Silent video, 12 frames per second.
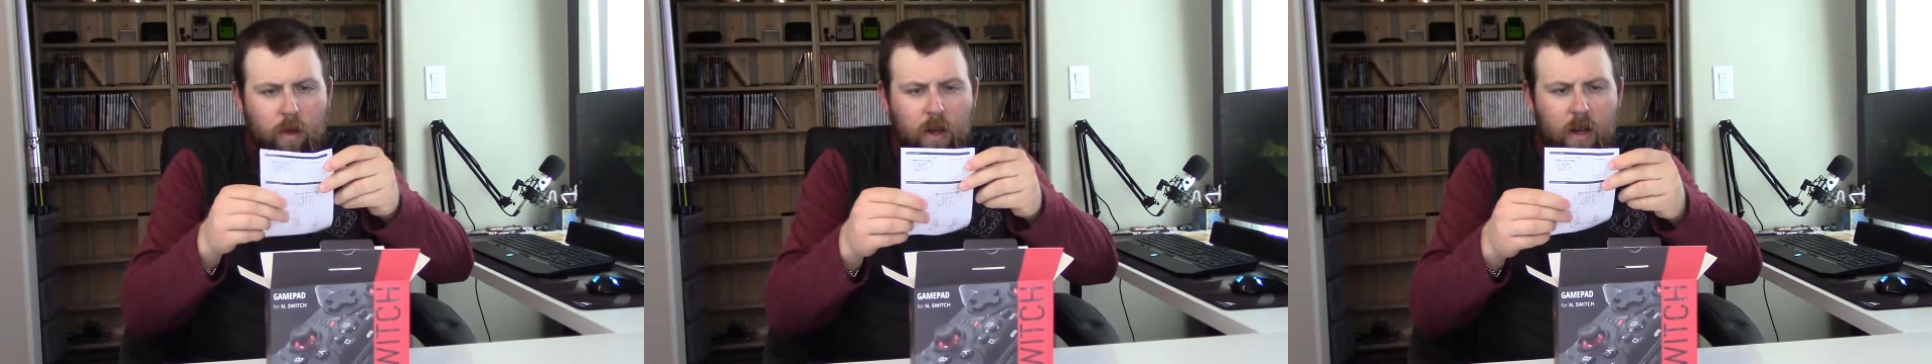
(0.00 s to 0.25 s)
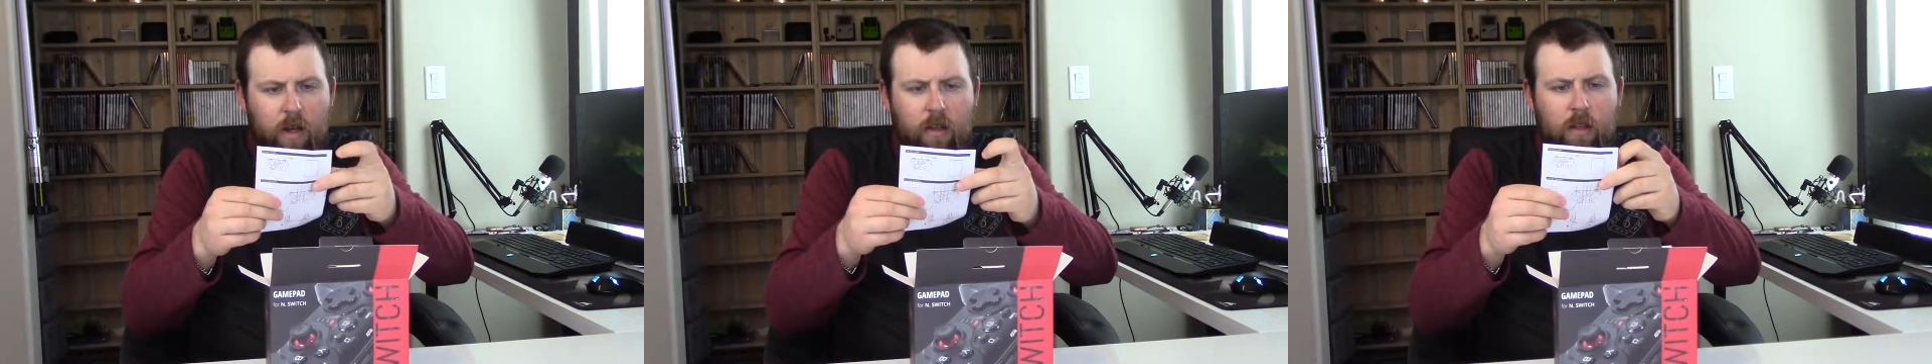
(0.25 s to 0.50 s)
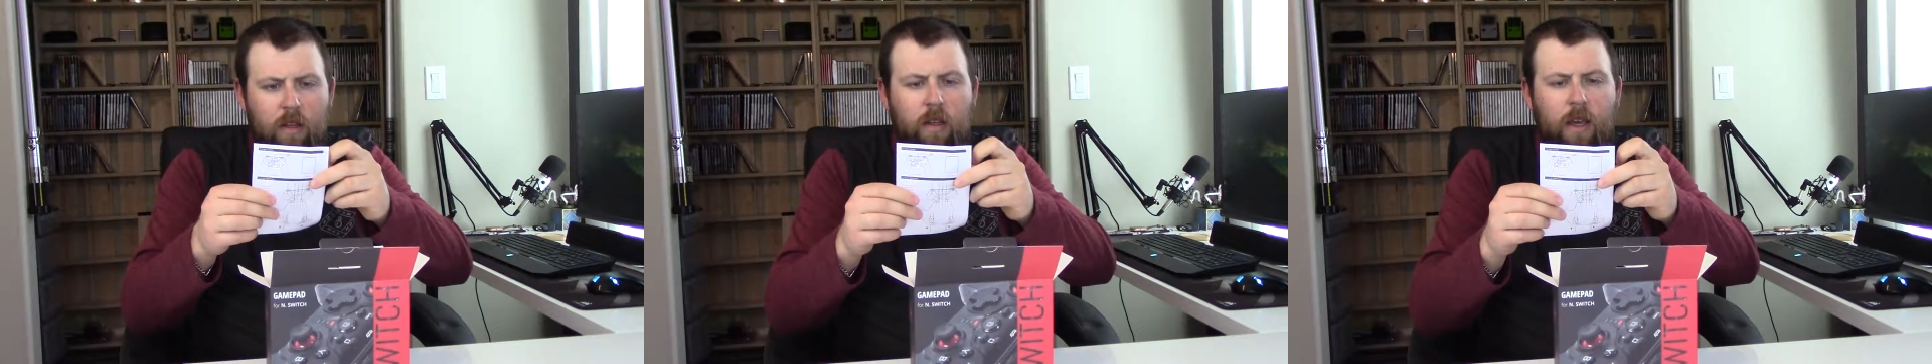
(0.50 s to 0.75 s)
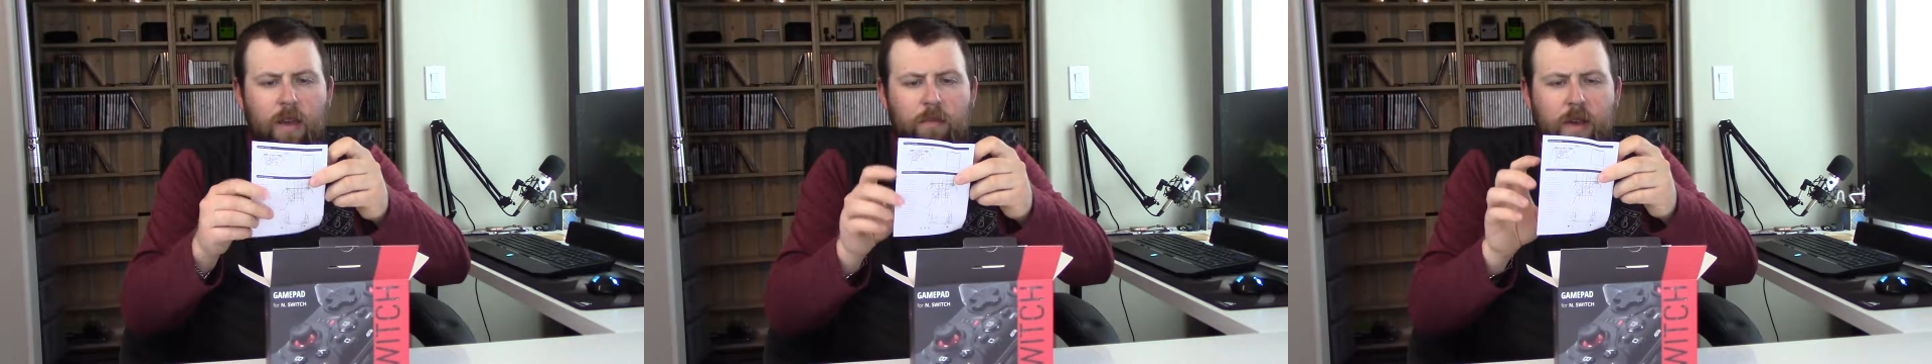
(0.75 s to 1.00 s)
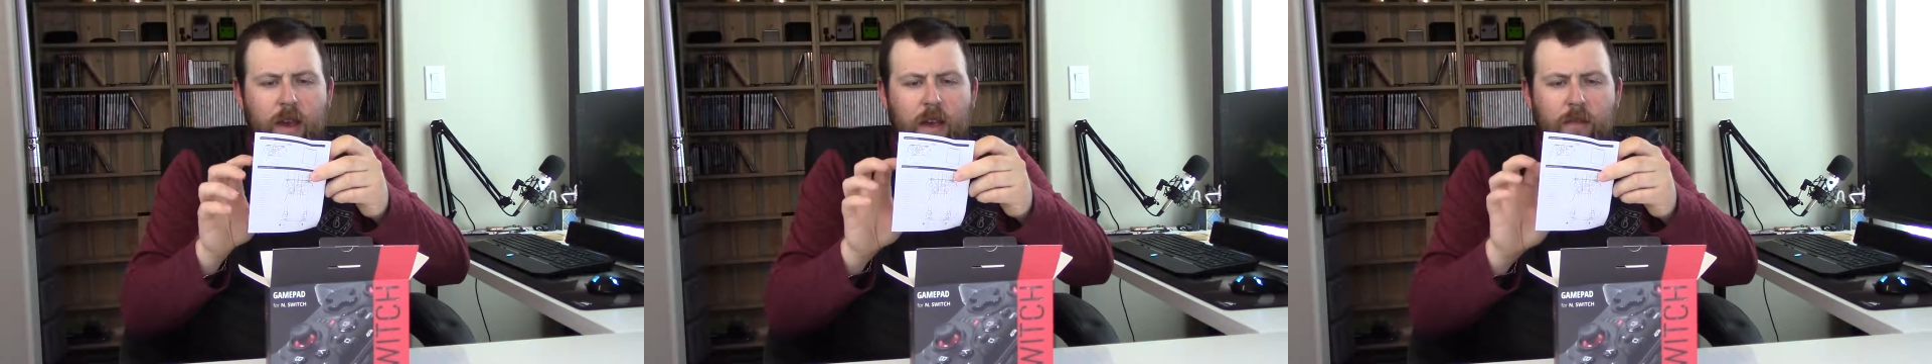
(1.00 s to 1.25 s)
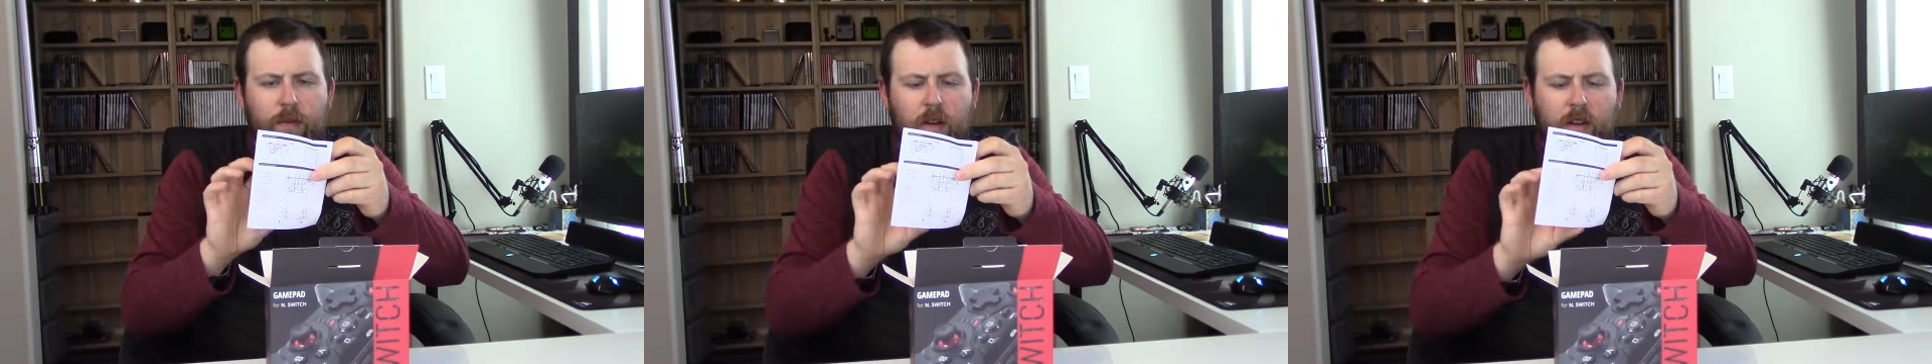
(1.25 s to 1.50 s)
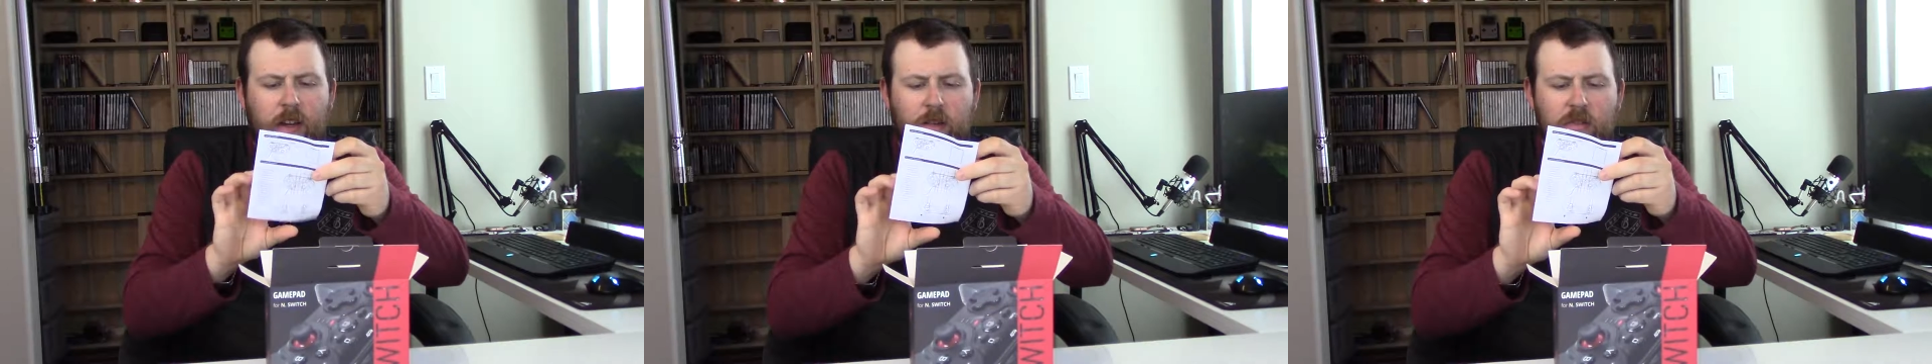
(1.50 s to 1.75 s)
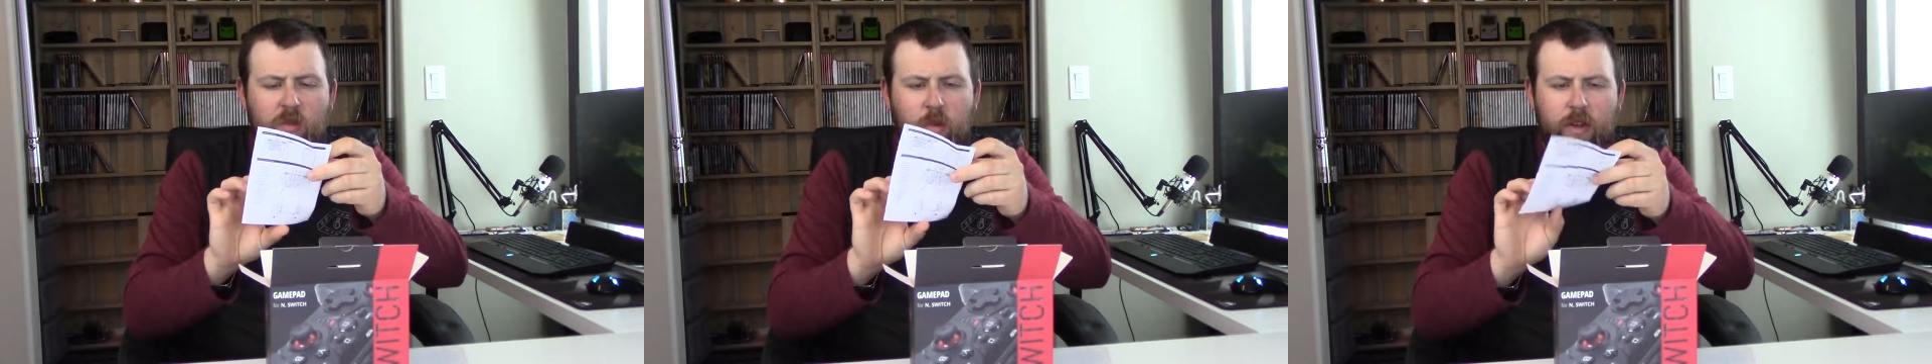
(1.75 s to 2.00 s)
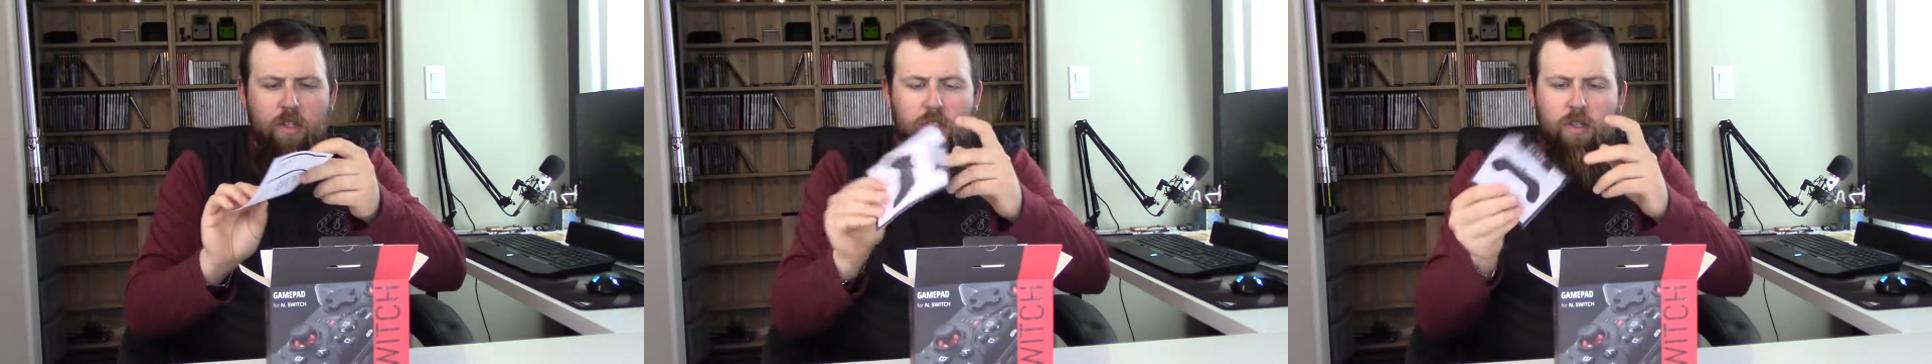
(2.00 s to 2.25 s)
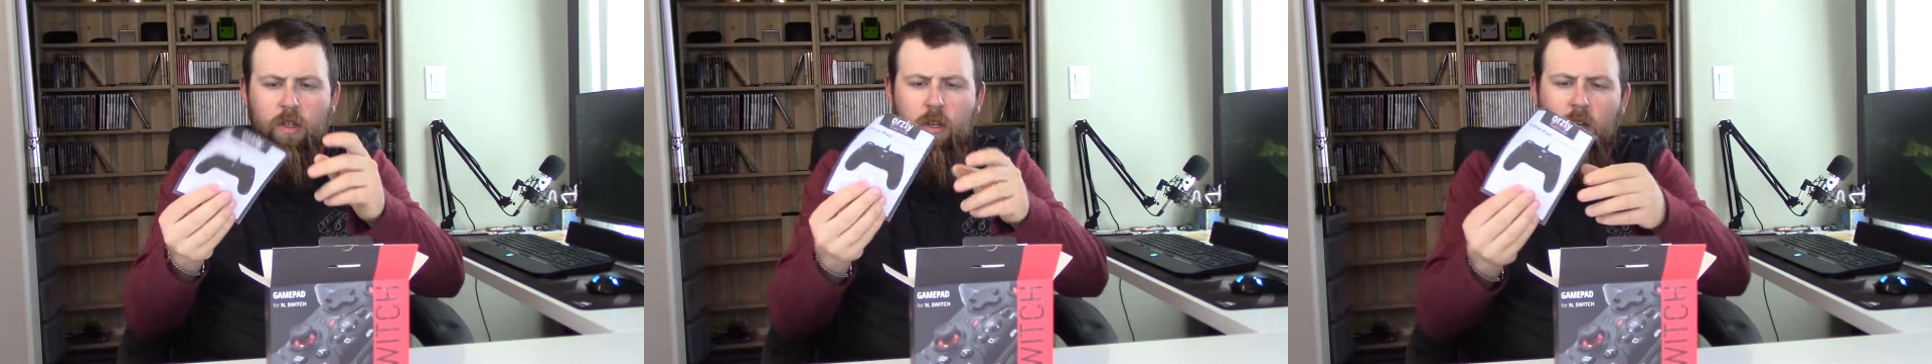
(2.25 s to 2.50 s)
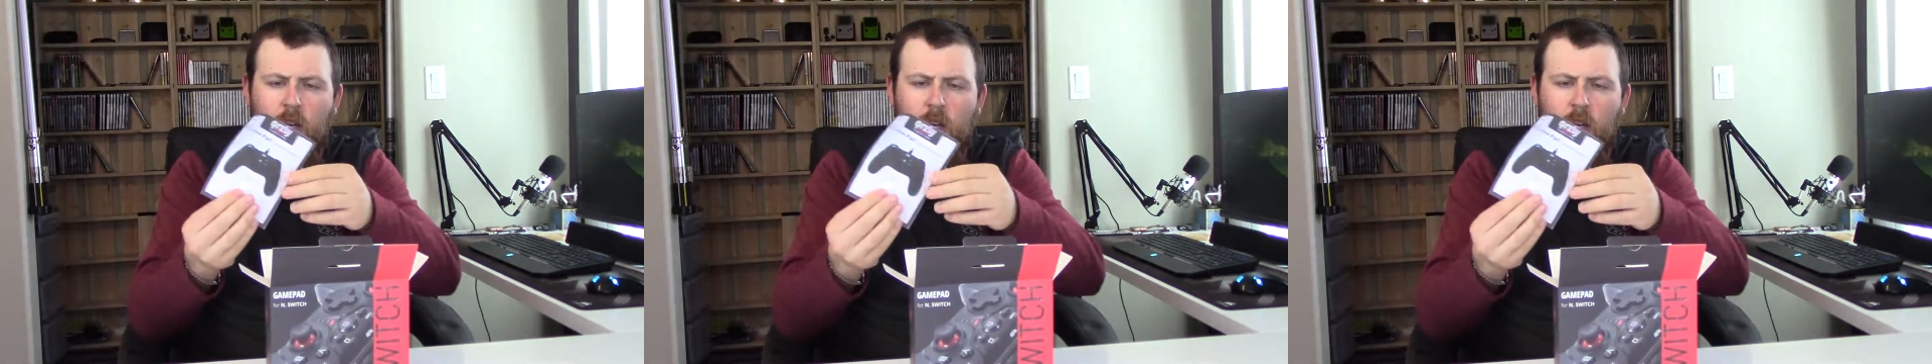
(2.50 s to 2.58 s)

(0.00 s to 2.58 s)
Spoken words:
got the gamepad for Nintendo Switch.